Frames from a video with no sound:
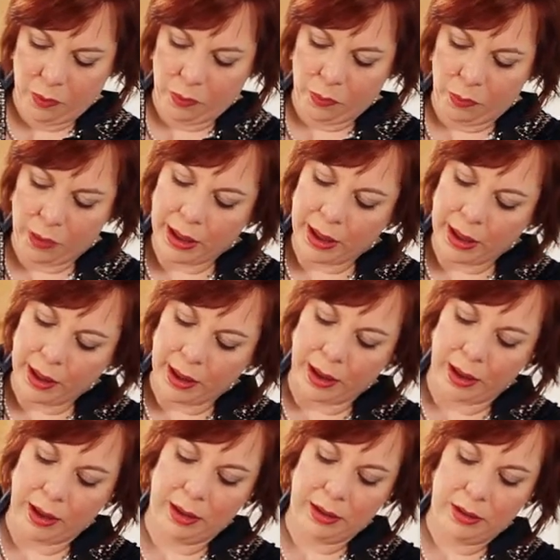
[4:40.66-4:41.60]
we
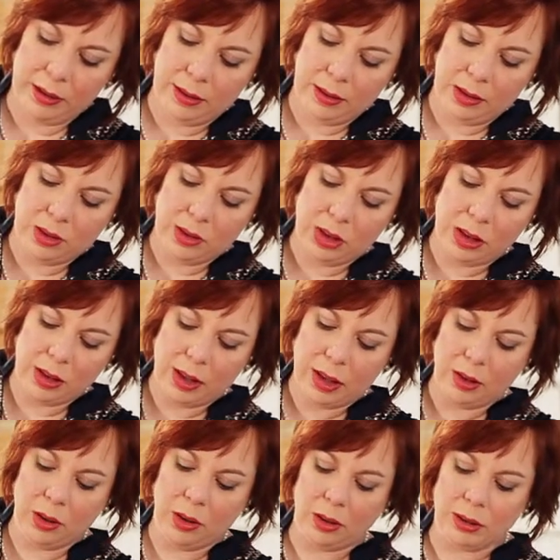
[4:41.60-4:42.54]
took
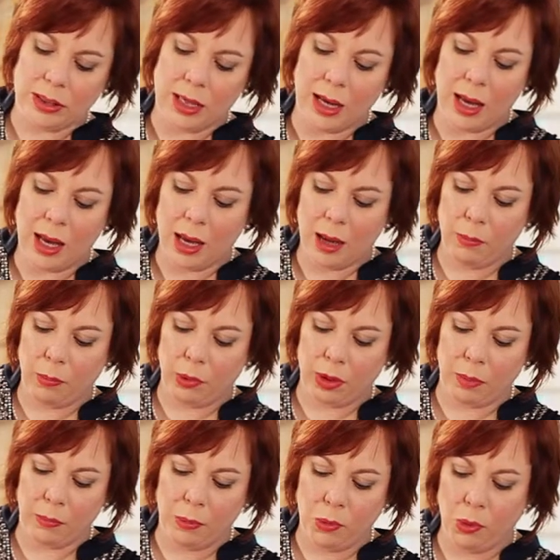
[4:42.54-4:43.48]
that little time with
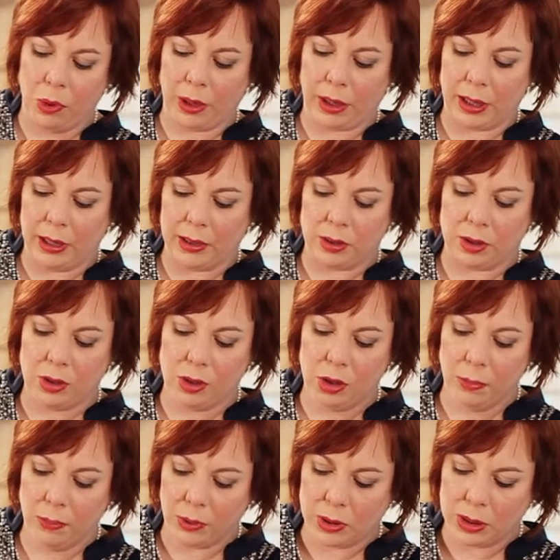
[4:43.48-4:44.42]
the pork, it's
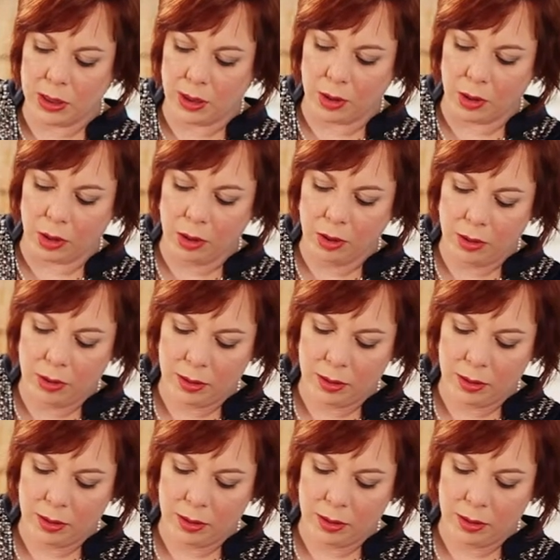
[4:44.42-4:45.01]
super tender.